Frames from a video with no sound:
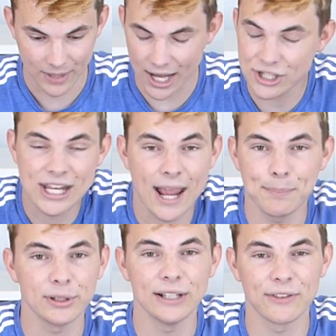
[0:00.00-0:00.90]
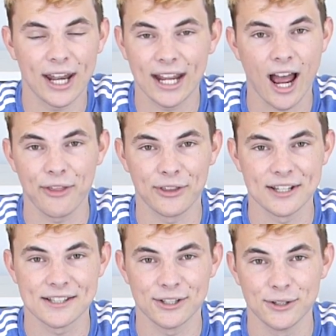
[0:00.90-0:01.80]
I just can't believe that I got
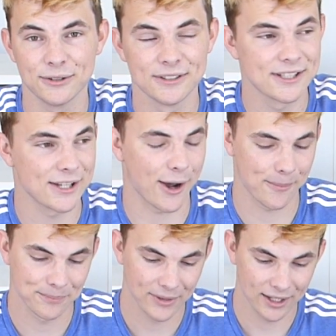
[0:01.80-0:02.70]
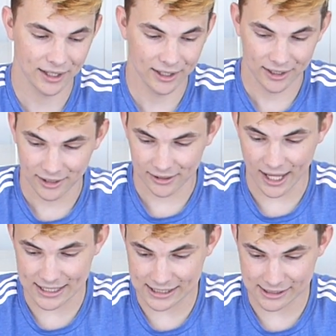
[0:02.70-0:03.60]
this, dude. So,
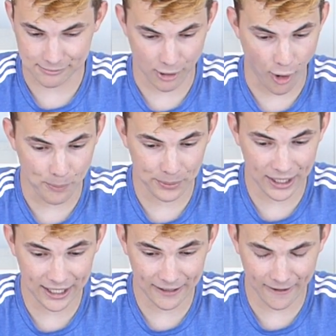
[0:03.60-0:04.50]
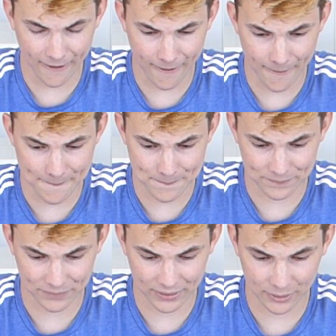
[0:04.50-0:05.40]
let's open it. Um.
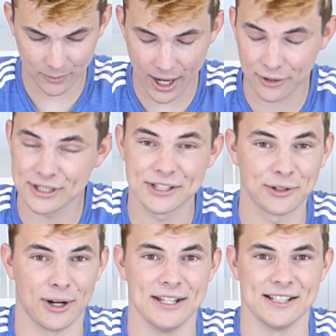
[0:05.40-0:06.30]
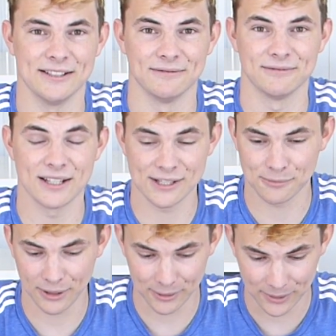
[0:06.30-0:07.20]
Wow, this is crazy. This is
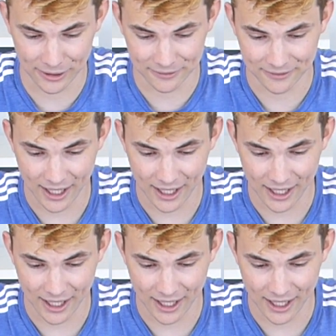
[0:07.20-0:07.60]
really weird.